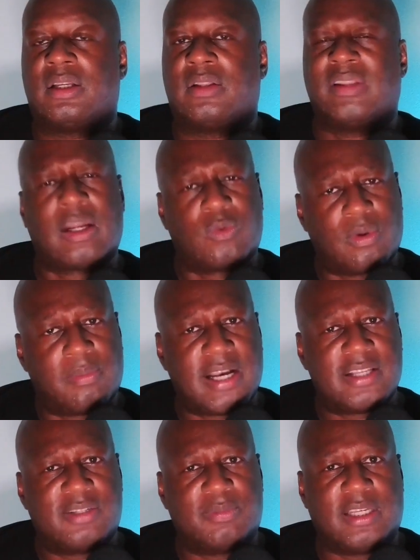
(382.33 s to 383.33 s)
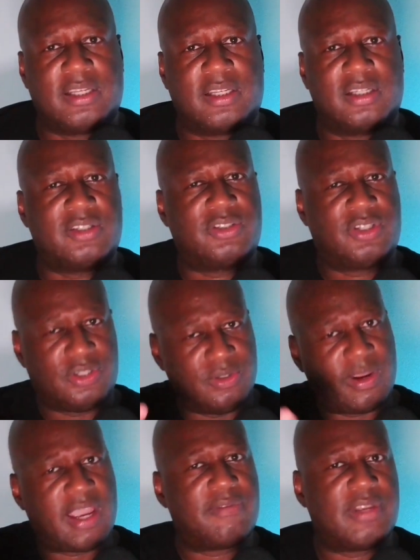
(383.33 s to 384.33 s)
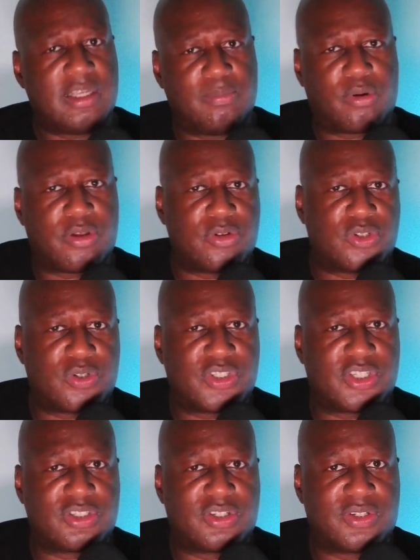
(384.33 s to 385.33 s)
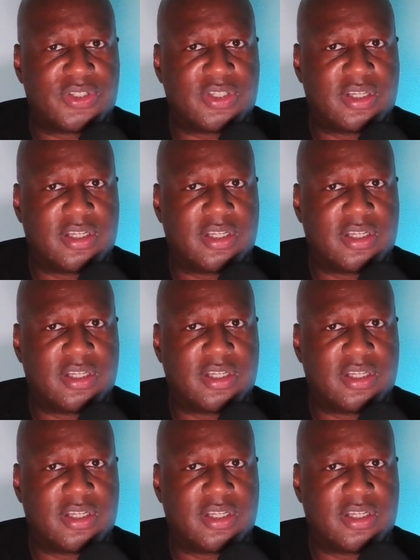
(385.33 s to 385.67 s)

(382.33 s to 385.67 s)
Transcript: That reminds me, do you have any brothers or sisters?